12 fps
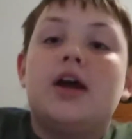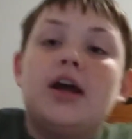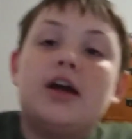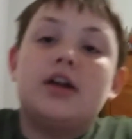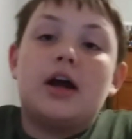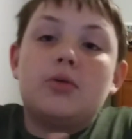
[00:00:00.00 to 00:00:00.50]

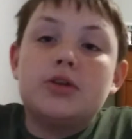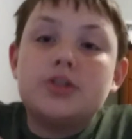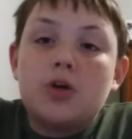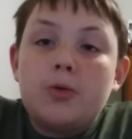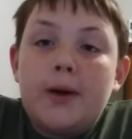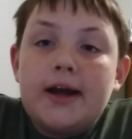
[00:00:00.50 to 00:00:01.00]
and I went to
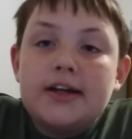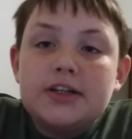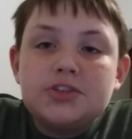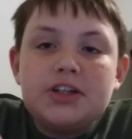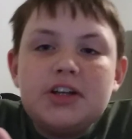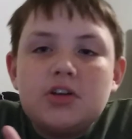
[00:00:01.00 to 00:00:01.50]
go buy an
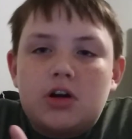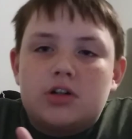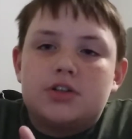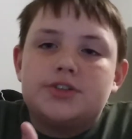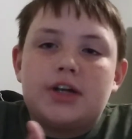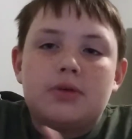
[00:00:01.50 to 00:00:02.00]
SD card
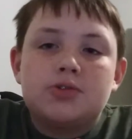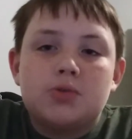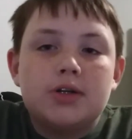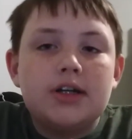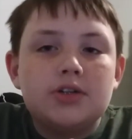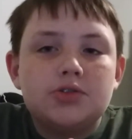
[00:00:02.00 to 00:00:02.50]
because I was
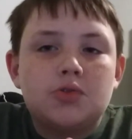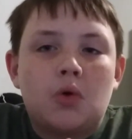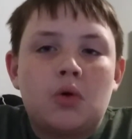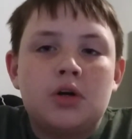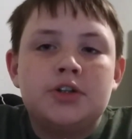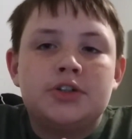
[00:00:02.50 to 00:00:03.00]
running out of
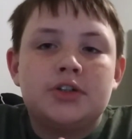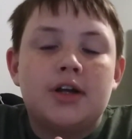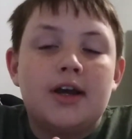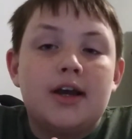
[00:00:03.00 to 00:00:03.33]
storage,